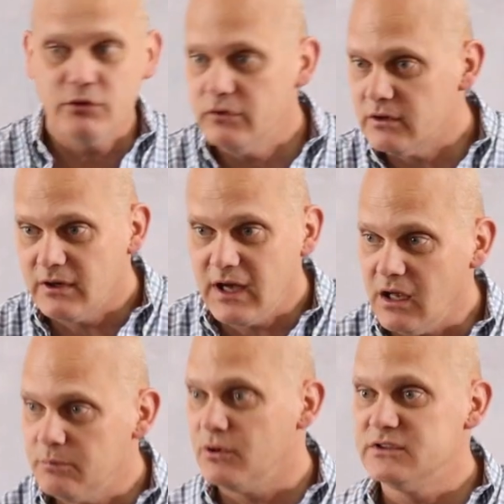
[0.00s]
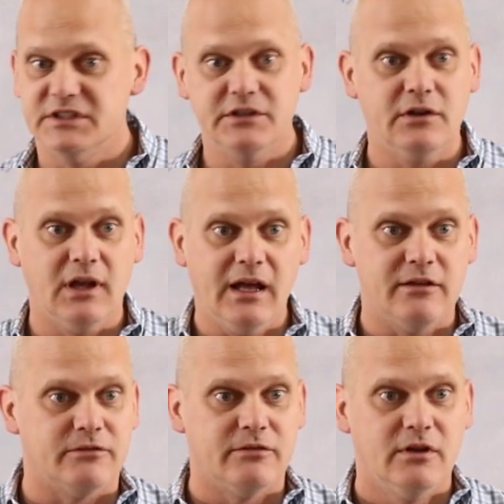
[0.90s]
who God puts in your
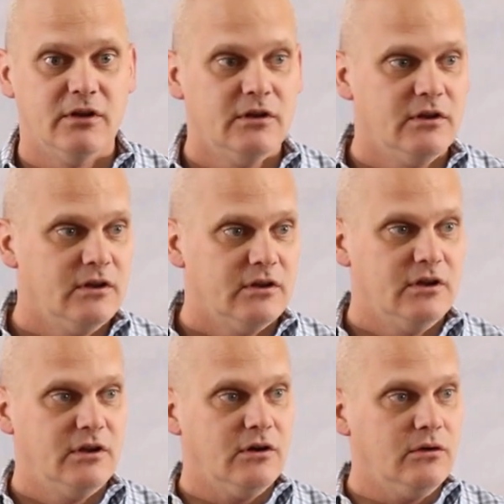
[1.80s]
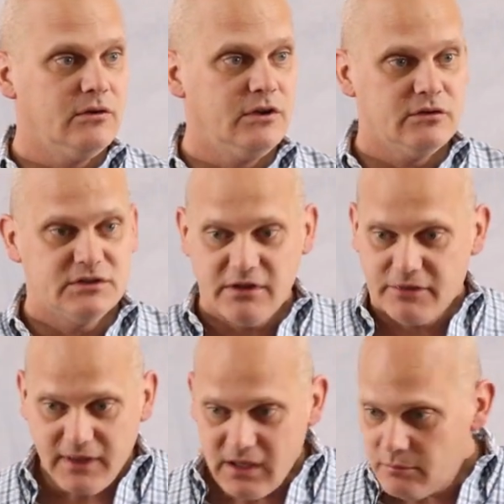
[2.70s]
life. You know, you
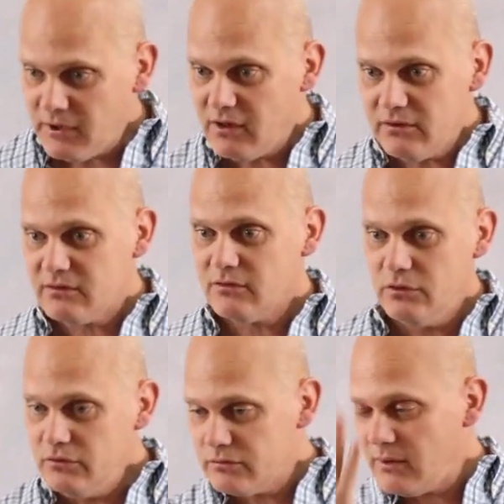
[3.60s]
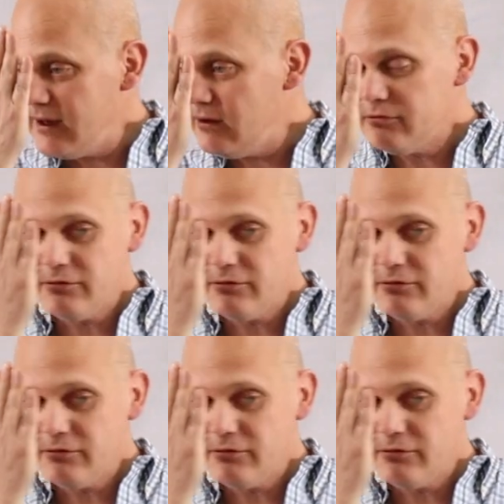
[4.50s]
think about who's right in